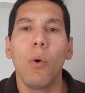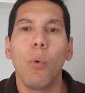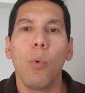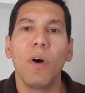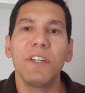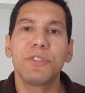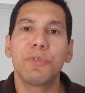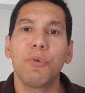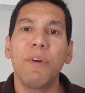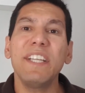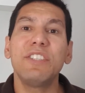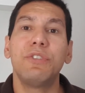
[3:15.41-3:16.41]
was
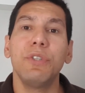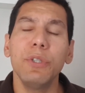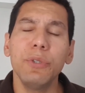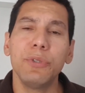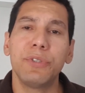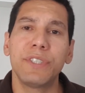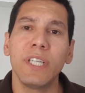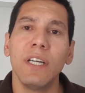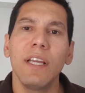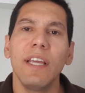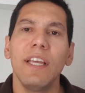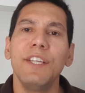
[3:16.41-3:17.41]
reduced
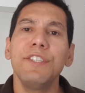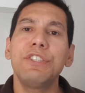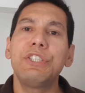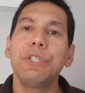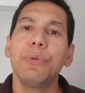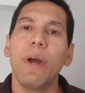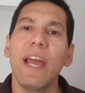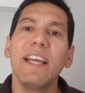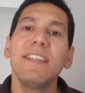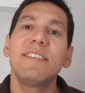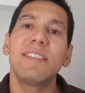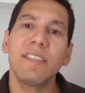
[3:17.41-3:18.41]
into
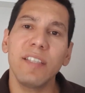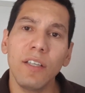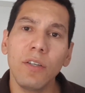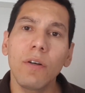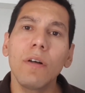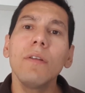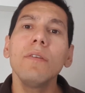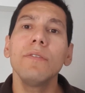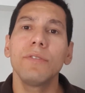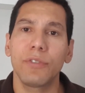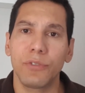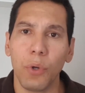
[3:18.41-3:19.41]
a single
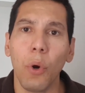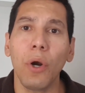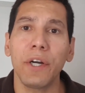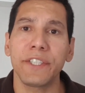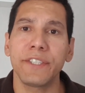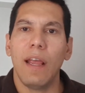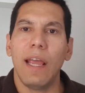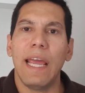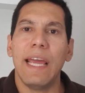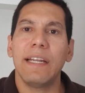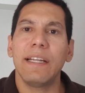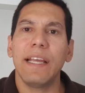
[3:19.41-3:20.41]
source
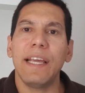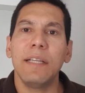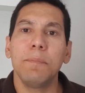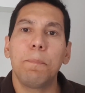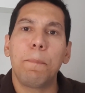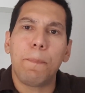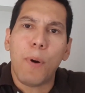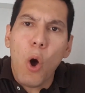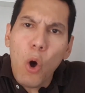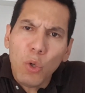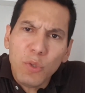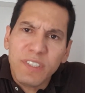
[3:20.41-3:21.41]
and
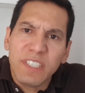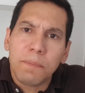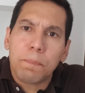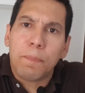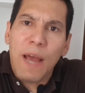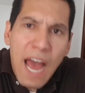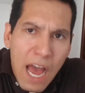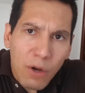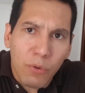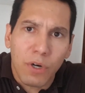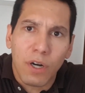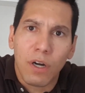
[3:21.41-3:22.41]
imposing
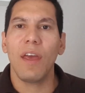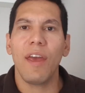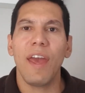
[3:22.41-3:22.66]
power